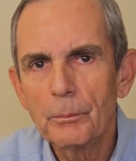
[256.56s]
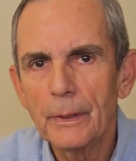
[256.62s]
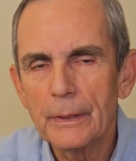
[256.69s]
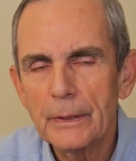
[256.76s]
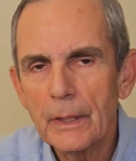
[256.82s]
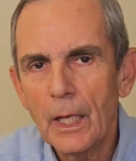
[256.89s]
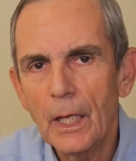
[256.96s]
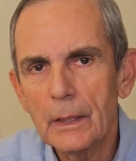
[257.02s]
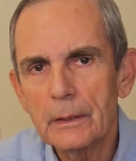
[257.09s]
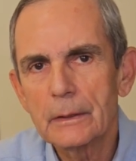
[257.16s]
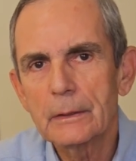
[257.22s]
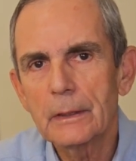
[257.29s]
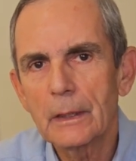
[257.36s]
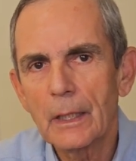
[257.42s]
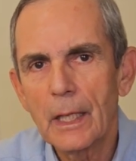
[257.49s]
but
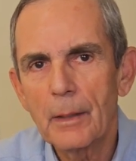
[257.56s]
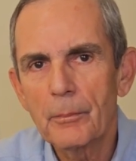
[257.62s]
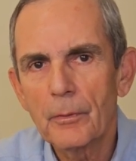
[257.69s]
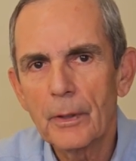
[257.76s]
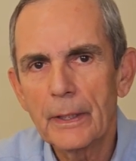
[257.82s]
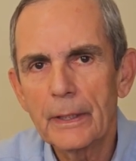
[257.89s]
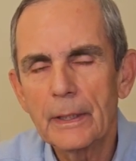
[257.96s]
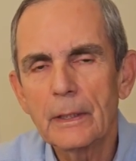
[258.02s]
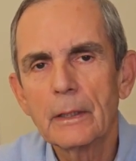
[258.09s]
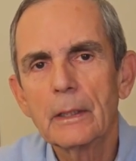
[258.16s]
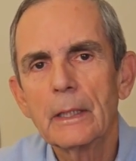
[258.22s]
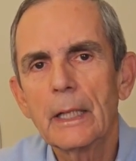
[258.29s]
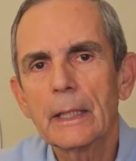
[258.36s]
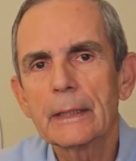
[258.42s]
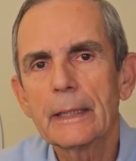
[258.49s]
not collaborating
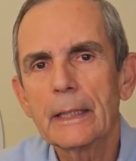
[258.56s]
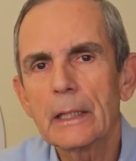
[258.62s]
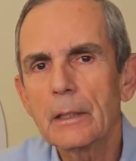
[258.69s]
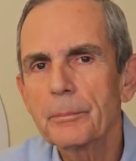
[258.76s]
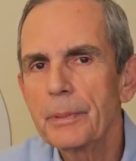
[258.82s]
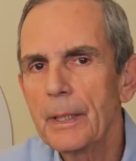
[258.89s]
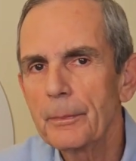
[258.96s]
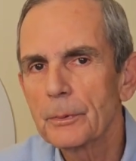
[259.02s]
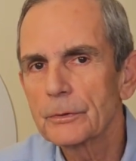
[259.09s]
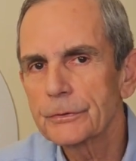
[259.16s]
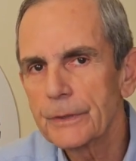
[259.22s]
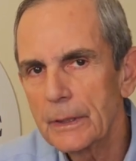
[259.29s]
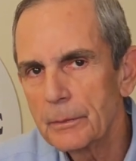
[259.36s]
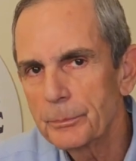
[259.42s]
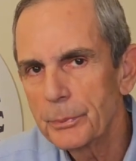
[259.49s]
and getting people's
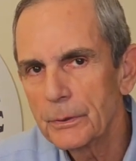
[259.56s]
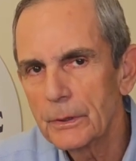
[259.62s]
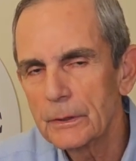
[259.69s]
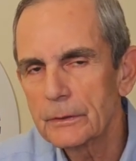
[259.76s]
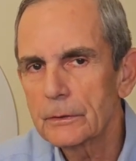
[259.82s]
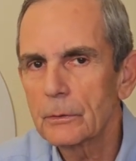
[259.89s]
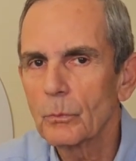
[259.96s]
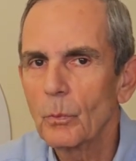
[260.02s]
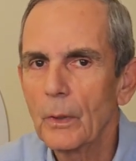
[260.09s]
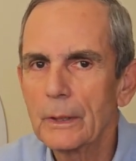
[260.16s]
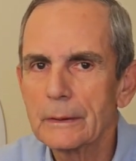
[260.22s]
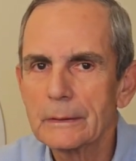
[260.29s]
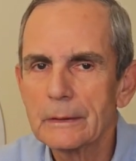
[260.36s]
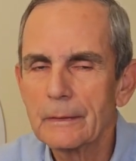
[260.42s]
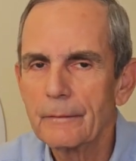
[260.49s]
input to
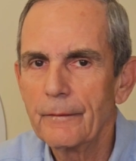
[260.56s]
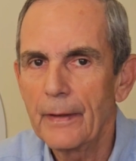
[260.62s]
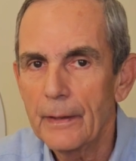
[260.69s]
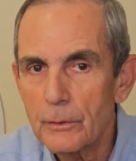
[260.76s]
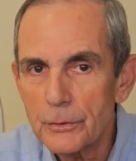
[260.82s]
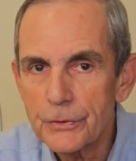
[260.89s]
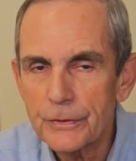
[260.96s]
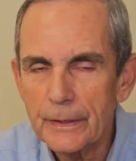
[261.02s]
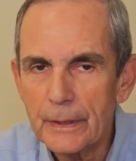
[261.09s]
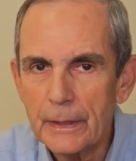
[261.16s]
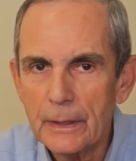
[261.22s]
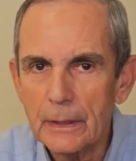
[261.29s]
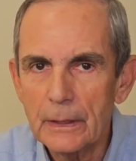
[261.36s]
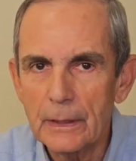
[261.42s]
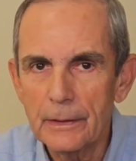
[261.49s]
what they're
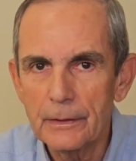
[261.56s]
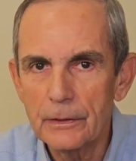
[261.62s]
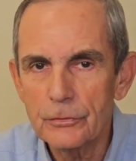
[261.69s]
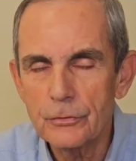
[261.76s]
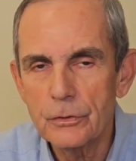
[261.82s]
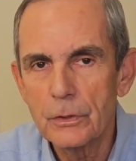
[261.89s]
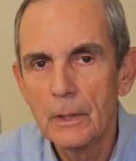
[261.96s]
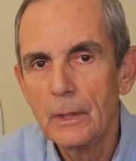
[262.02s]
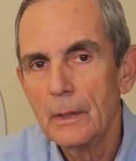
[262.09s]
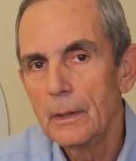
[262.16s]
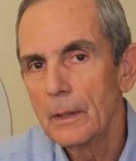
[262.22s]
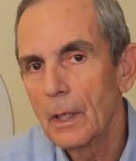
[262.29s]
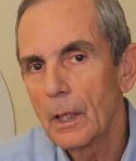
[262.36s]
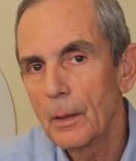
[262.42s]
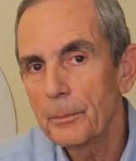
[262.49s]
seeing in this
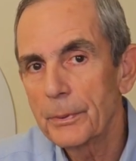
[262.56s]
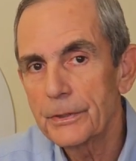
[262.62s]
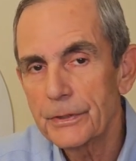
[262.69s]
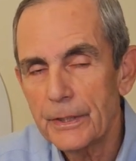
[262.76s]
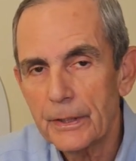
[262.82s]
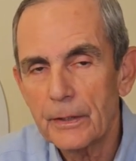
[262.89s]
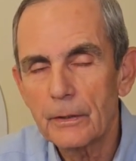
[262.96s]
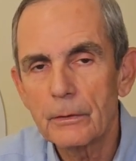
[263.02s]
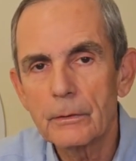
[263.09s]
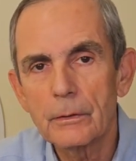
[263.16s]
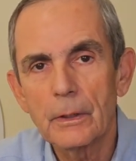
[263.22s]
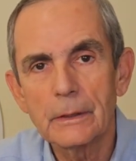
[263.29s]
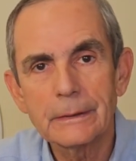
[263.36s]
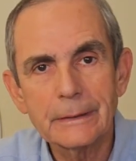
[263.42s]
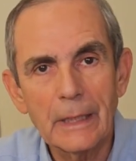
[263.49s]
uh,
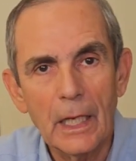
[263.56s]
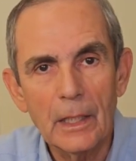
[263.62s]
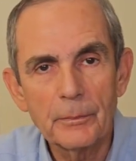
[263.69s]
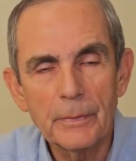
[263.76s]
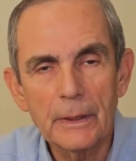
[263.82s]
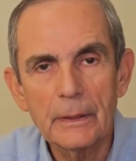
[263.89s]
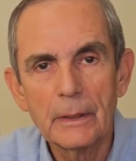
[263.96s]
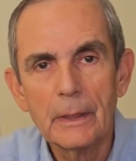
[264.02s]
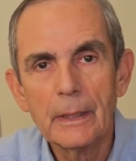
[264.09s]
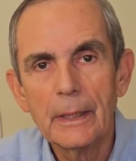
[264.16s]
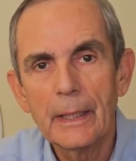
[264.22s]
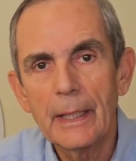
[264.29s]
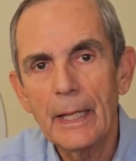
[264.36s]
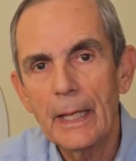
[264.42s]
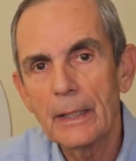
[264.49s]
particular assignment
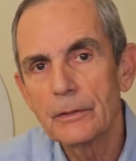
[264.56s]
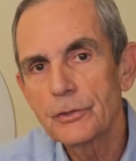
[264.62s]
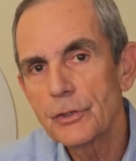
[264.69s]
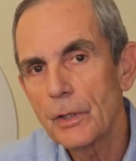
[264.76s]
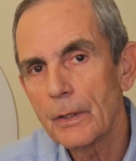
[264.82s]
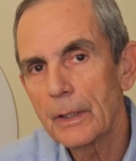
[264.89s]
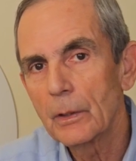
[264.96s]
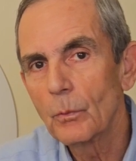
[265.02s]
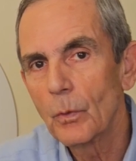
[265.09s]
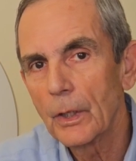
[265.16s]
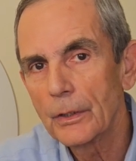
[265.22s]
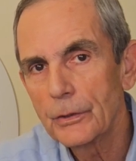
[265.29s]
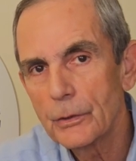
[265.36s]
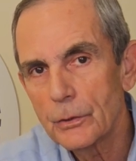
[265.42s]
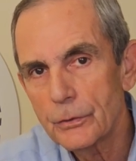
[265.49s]
and sharing
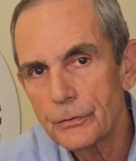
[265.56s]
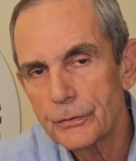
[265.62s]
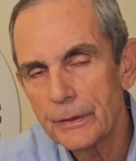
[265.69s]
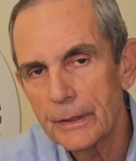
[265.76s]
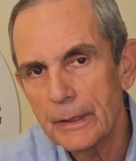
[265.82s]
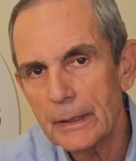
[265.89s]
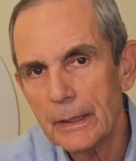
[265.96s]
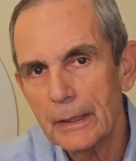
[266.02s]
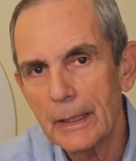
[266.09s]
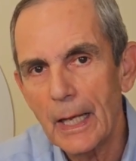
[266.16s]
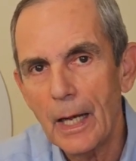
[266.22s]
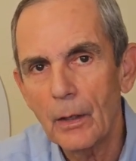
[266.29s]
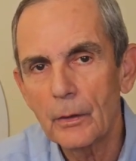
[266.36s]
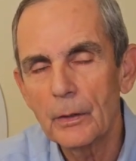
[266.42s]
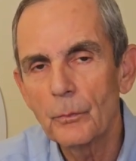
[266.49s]
what you're seeing and
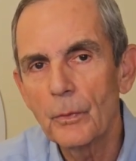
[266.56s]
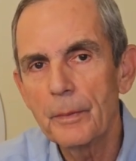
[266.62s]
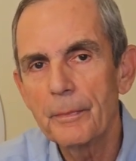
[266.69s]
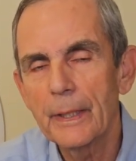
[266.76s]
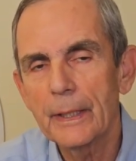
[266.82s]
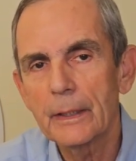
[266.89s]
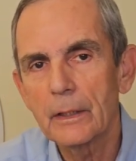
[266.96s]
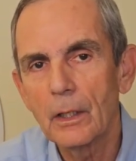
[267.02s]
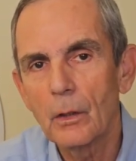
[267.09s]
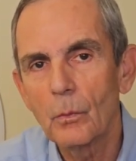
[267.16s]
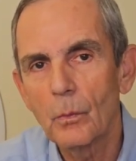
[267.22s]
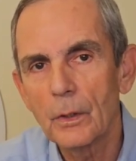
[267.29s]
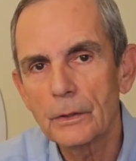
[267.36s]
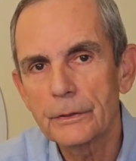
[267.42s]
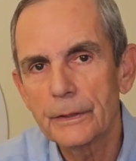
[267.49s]
how can we make it all
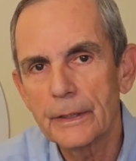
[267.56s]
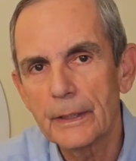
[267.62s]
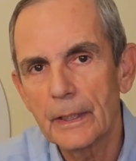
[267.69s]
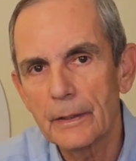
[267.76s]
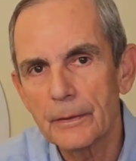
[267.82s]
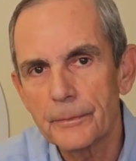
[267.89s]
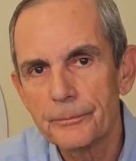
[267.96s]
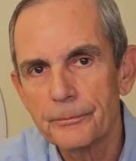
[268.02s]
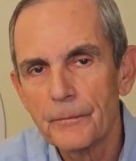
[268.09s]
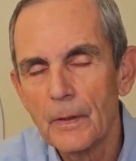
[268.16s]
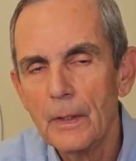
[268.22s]
work together.